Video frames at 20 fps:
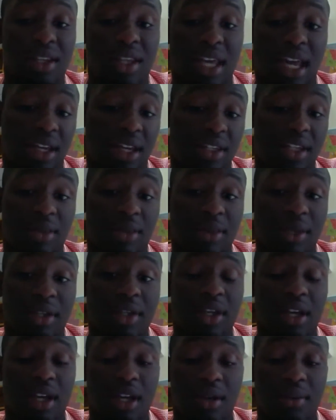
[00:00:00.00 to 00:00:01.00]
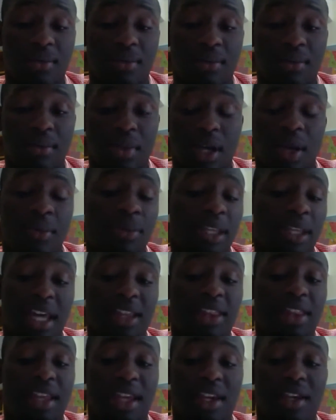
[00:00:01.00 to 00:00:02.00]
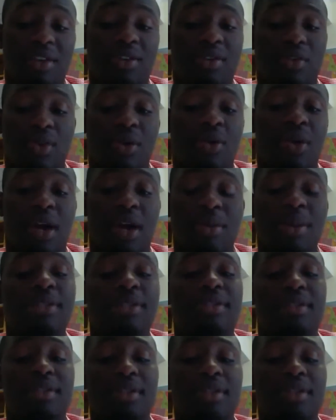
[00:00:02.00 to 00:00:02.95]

the athletic requirements.